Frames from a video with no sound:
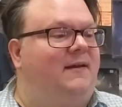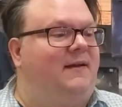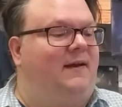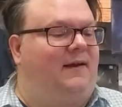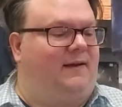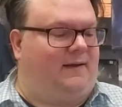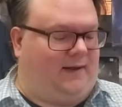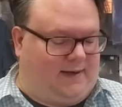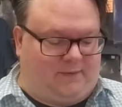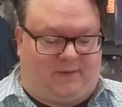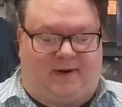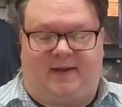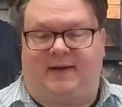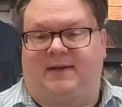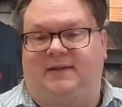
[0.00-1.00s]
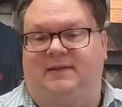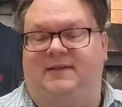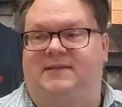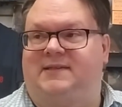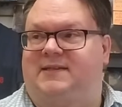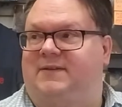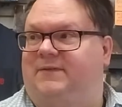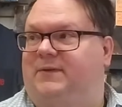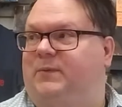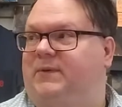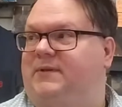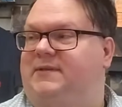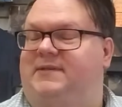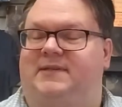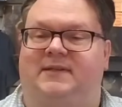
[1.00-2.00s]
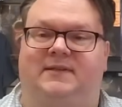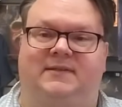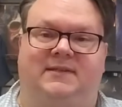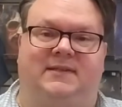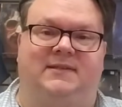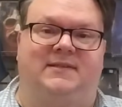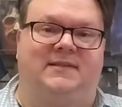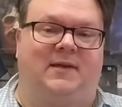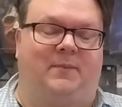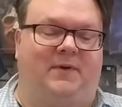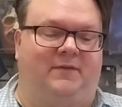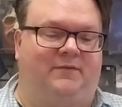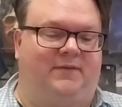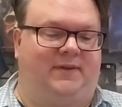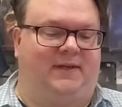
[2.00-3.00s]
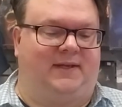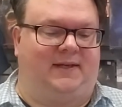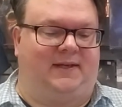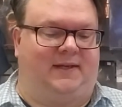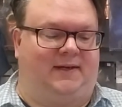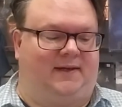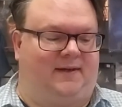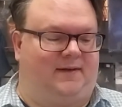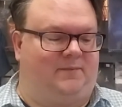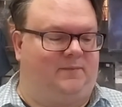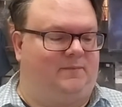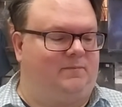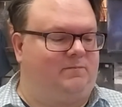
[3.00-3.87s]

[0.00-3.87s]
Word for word: uh, ironically, Steven Wilson did some of the um,